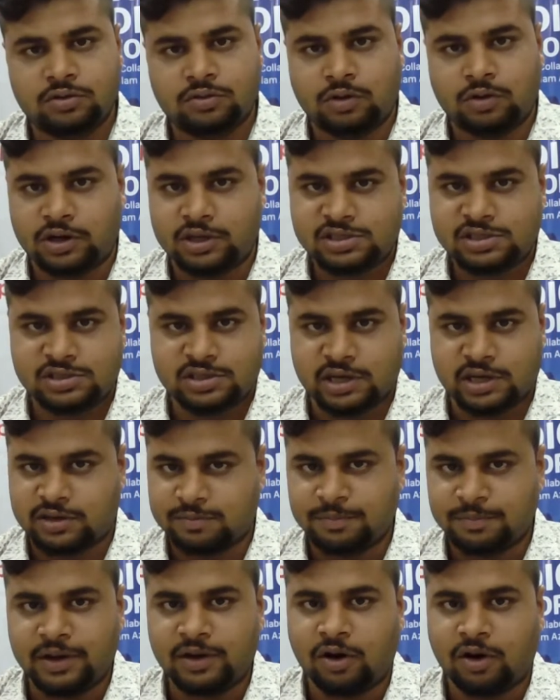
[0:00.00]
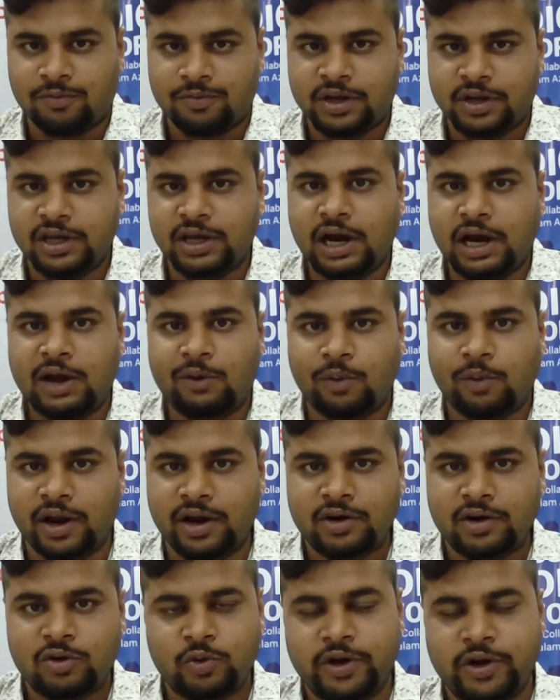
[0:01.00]
what is that mean of
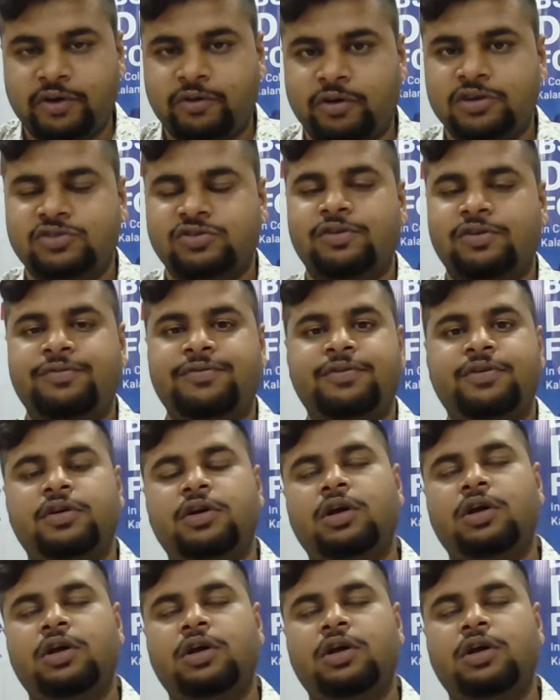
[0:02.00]
DIY, do it yourself.